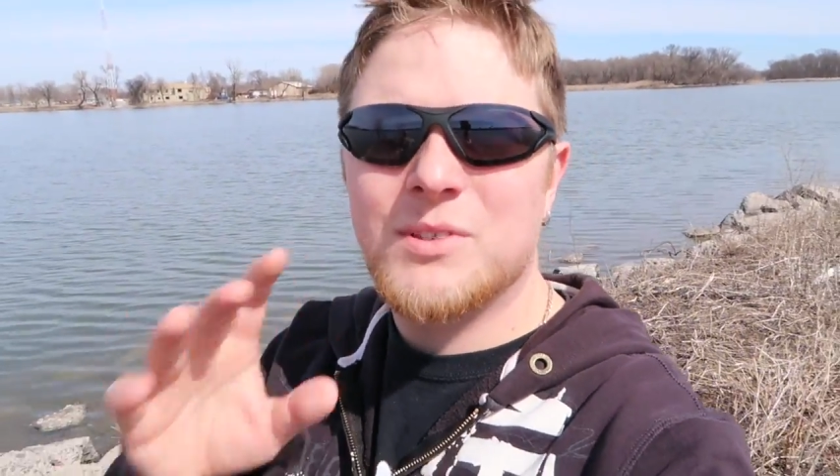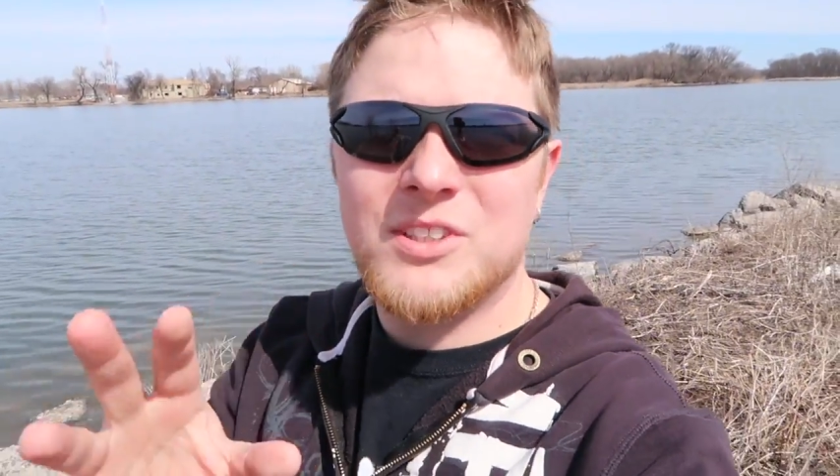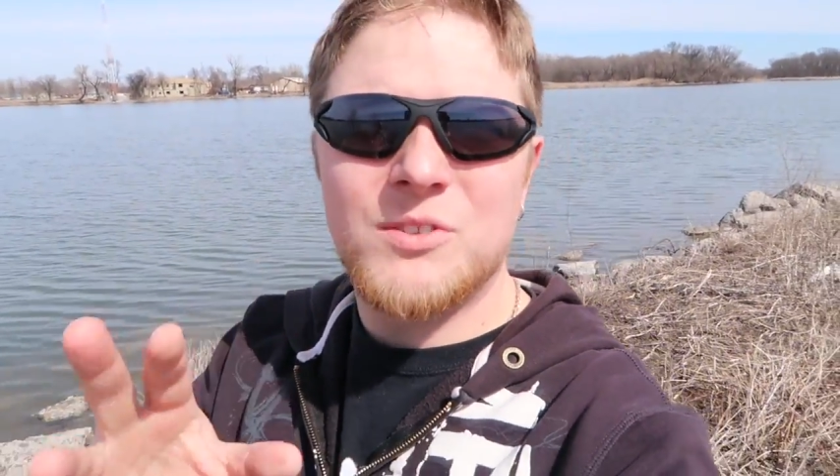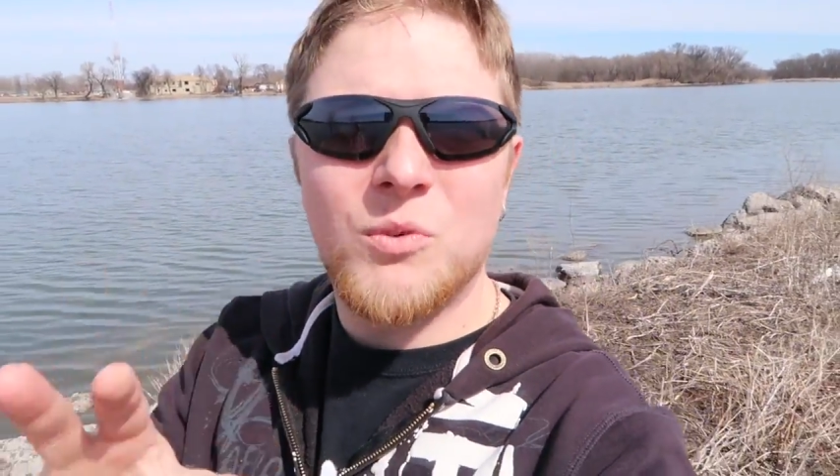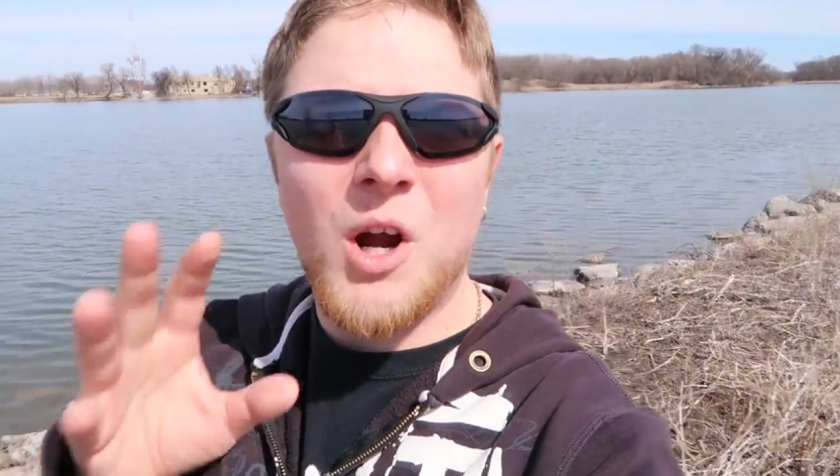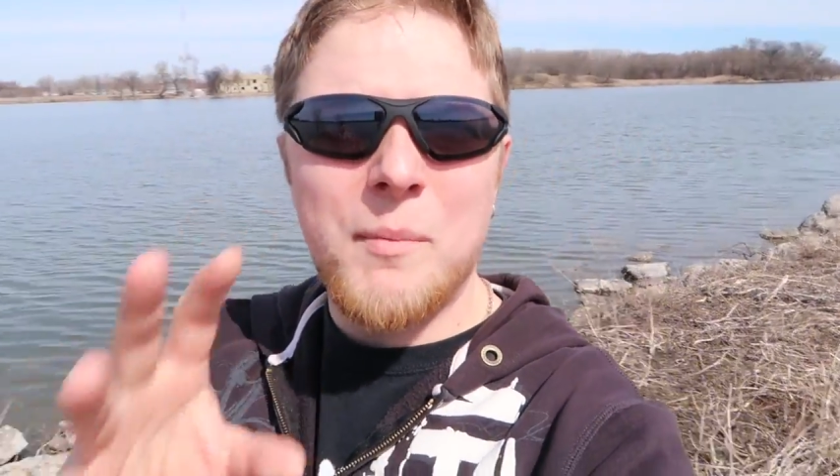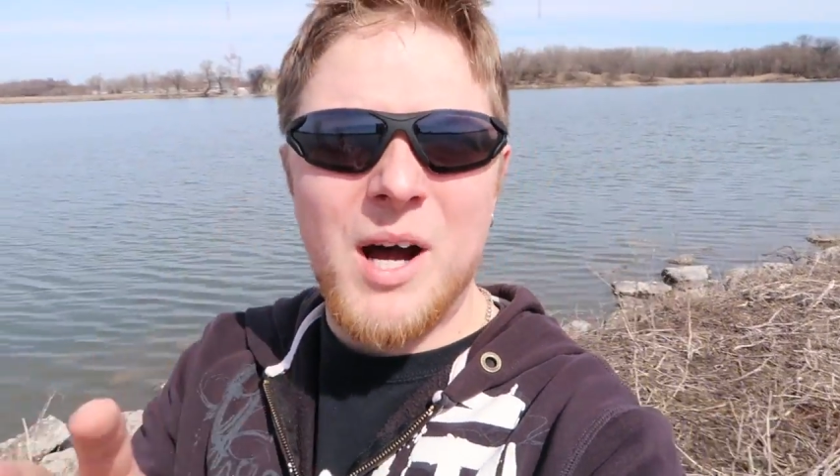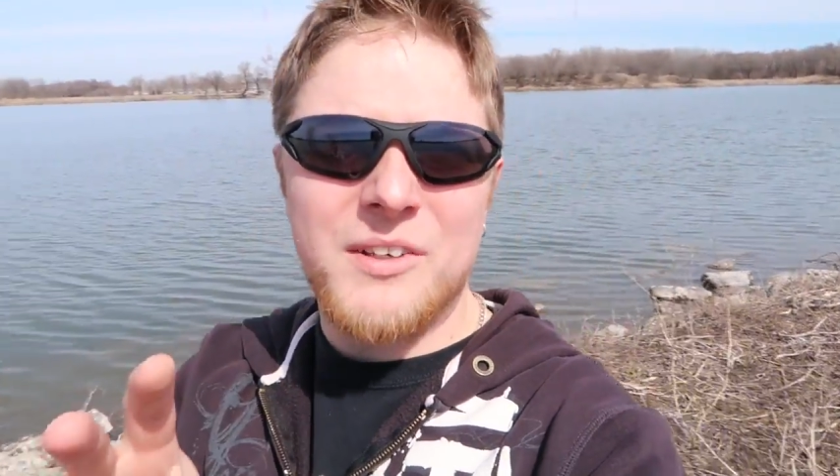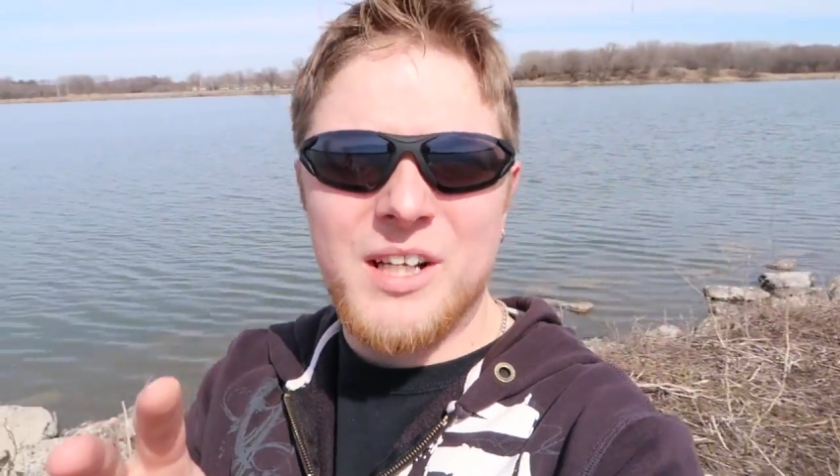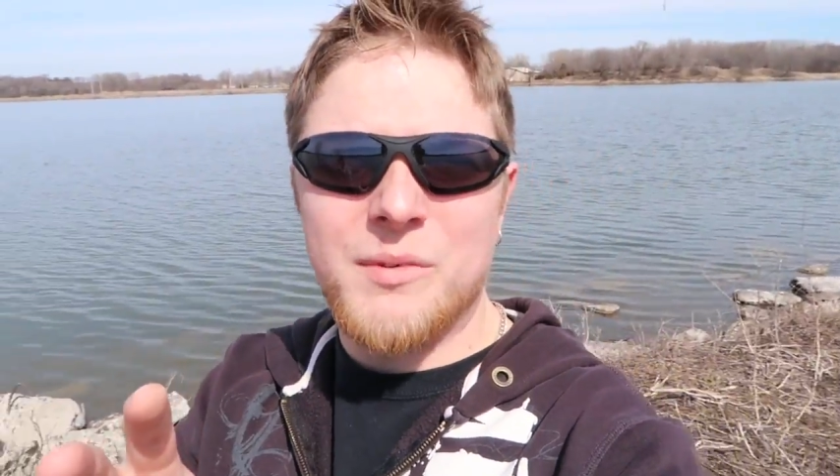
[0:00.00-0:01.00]
We're, we're
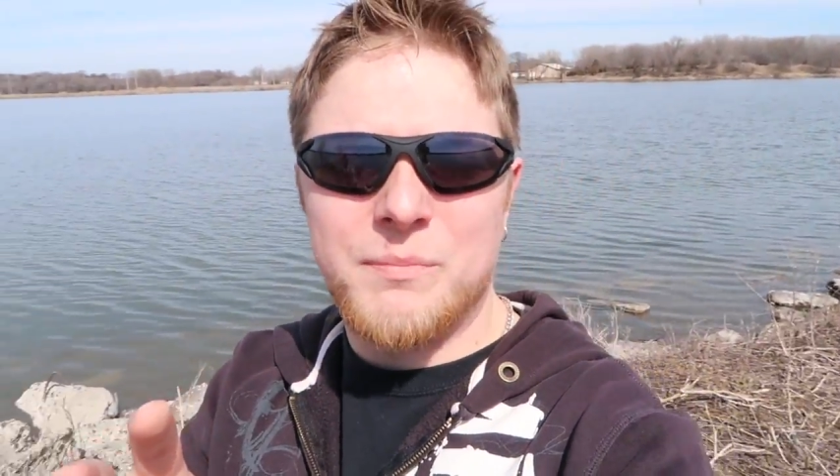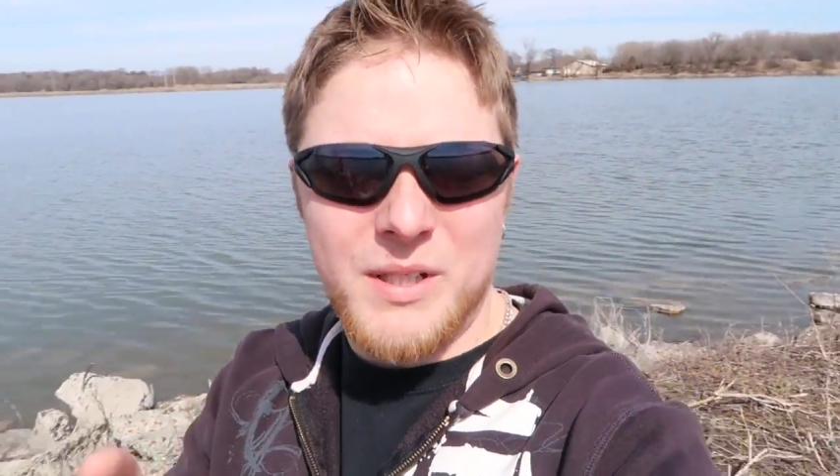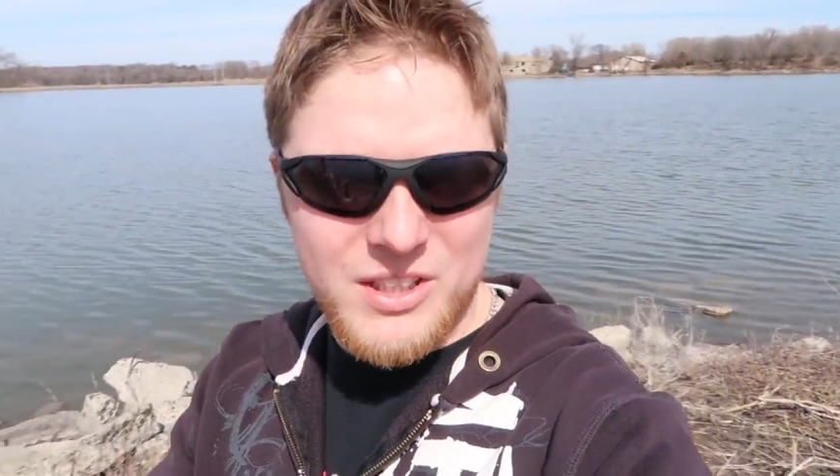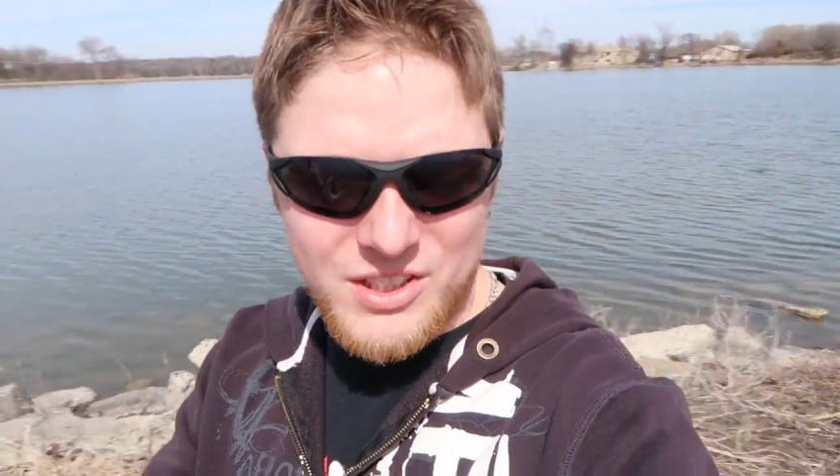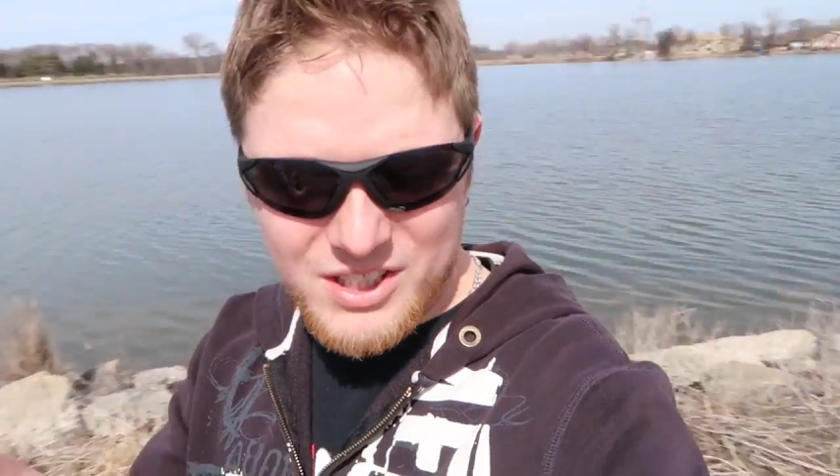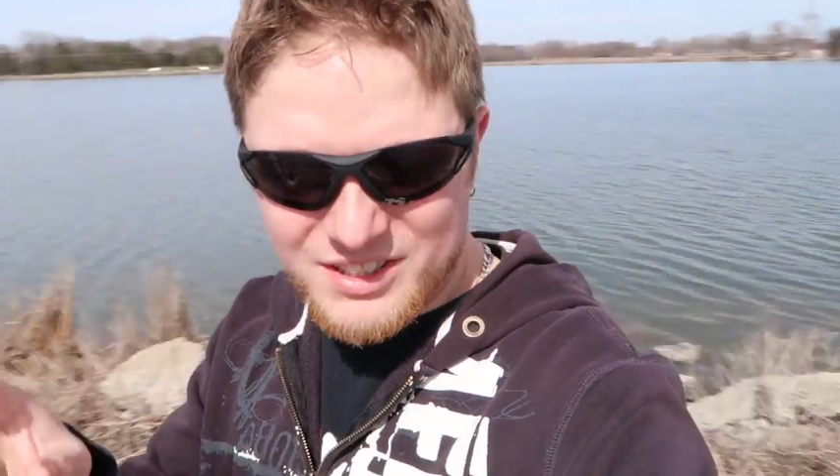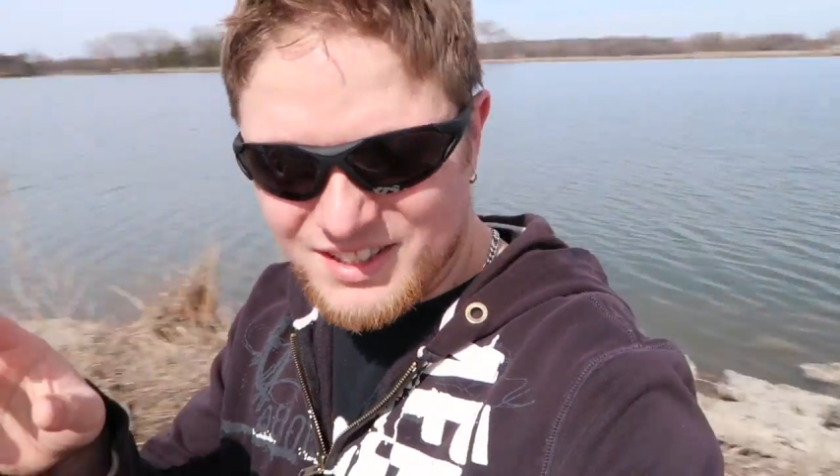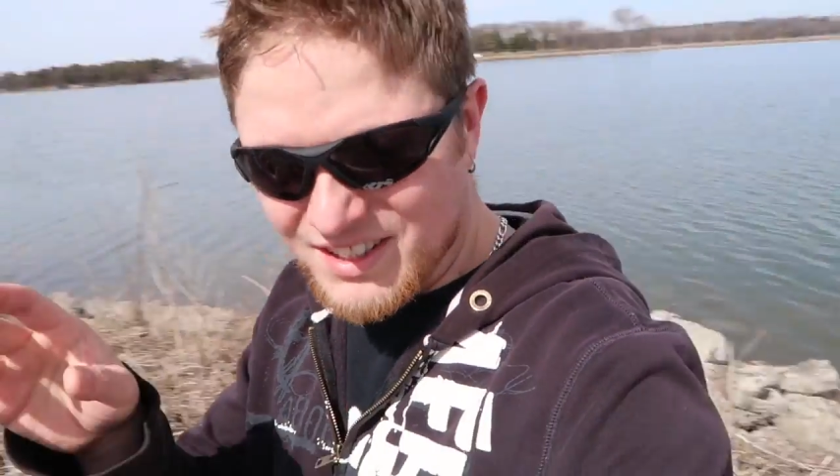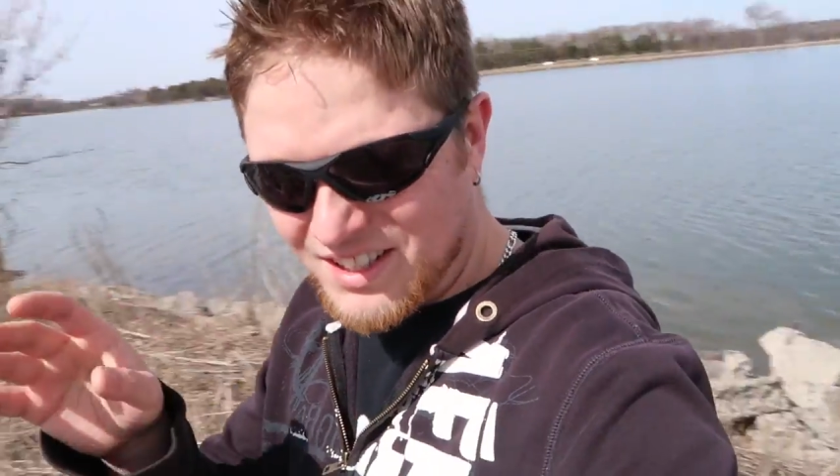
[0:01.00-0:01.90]
about done with pictures.